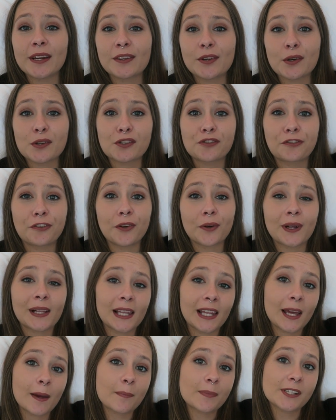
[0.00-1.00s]
Those few
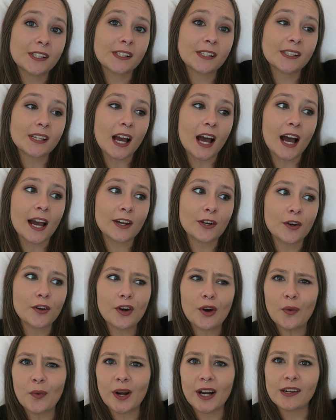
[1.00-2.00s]
clips. I don't
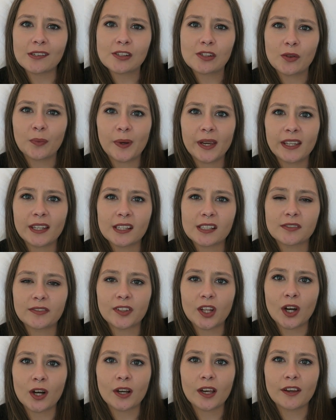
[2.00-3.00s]
know what else will be in this
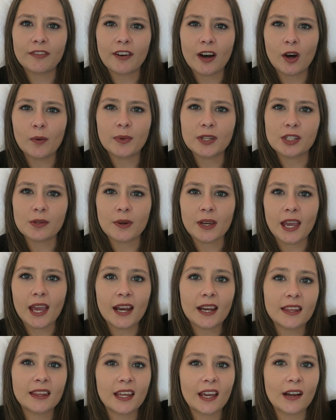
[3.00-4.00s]
vlog, if I'll be doing
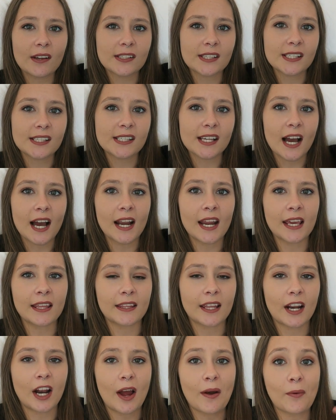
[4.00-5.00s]
anything else exciting
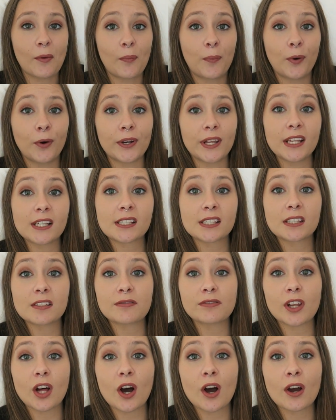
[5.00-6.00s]
that I will put into the
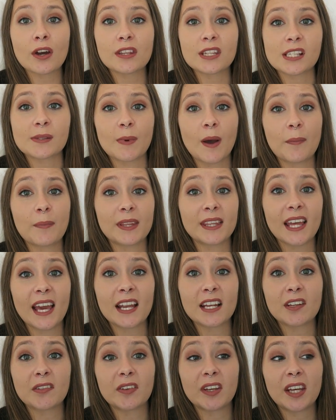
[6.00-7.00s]
vlog. This might be the
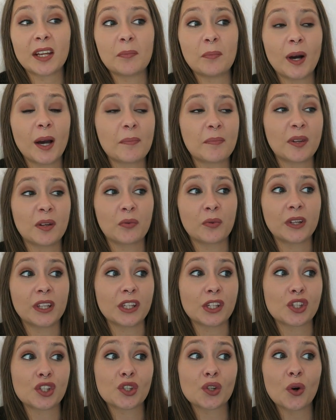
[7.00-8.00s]
end of it, might be a
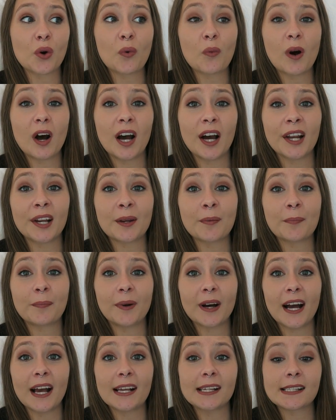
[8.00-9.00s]
really short one,
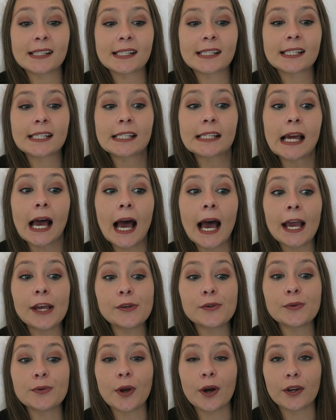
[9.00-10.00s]
but I
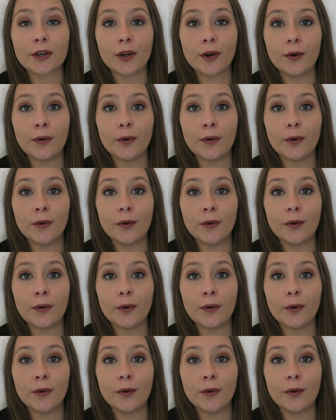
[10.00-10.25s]
do not